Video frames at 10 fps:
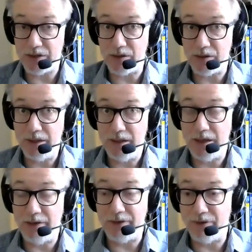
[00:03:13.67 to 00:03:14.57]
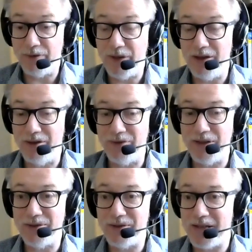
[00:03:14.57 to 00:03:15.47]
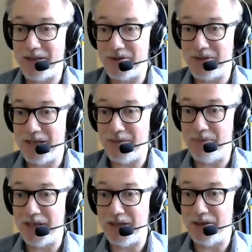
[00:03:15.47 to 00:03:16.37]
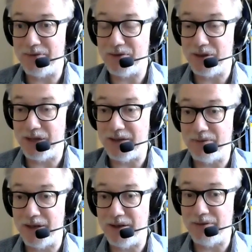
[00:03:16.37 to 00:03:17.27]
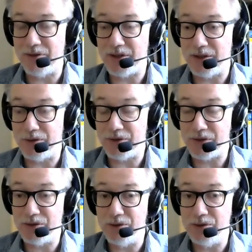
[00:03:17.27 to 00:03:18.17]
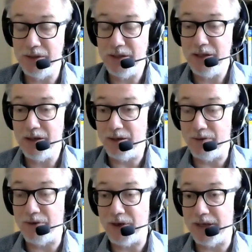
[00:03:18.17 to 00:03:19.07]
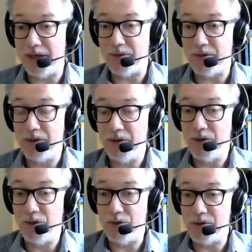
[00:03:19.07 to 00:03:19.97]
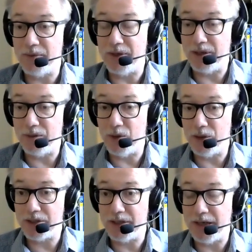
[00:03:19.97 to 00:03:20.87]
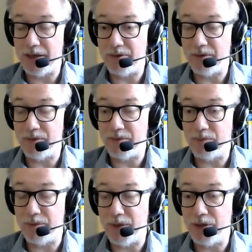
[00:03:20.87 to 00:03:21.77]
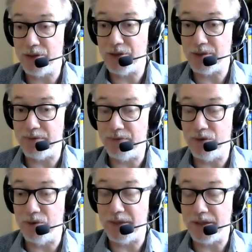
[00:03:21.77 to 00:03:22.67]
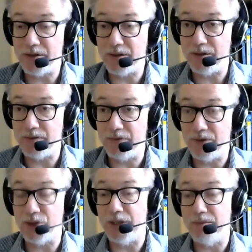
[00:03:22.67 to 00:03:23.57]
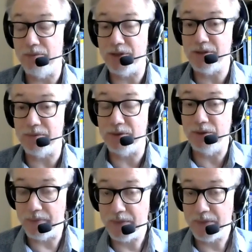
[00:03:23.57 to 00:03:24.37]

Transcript: So having a field sales team big enough to get around every single store and find out who's buying what and how their promotions are performing is virtually impossible.